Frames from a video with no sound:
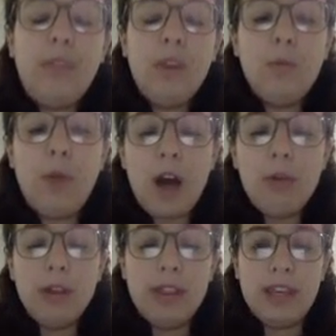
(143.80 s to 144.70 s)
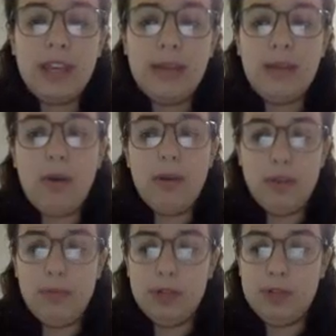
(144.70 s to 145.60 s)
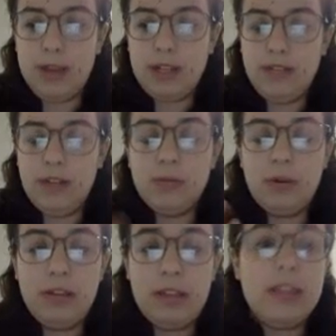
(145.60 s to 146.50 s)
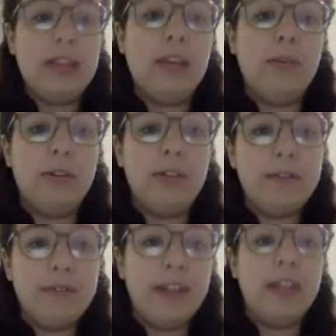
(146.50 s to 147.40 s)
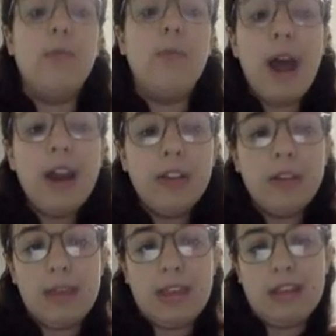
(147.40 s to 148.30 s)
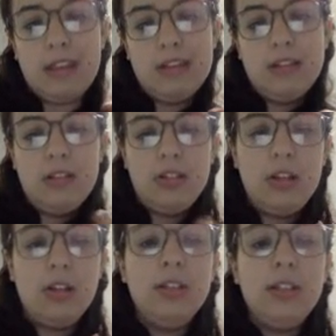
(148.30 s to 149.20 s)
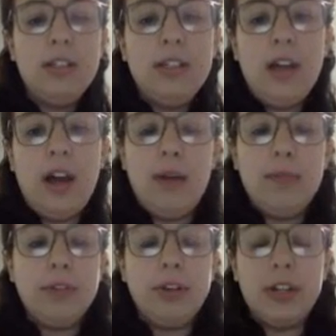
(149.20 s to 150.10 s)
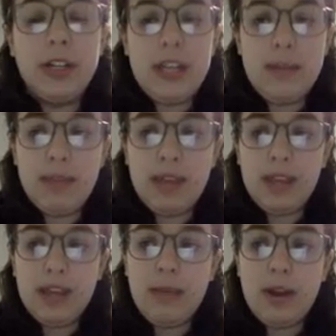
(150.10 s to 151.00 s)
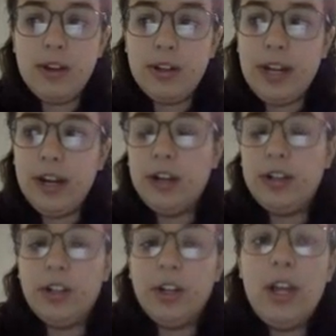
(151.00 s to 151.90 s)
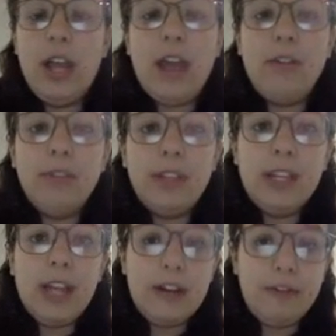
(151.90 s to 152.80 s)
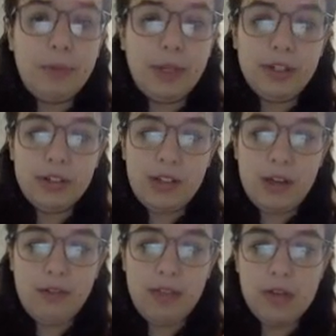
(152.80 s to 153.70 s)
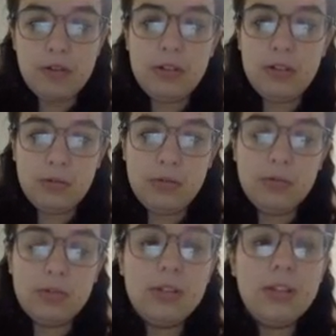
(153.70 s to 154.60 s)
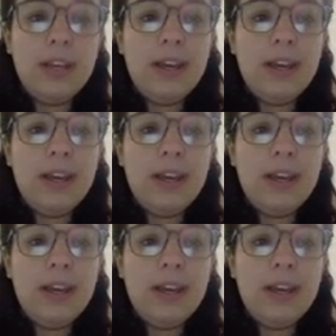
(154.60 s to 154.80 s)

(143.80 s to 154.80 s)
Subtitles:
While we're thinking about what their perspective is. What are they thinking? What are they feeling? Why are they making that decision? So you're going to keep thinking about your character and really kind of put yourself in their shoes.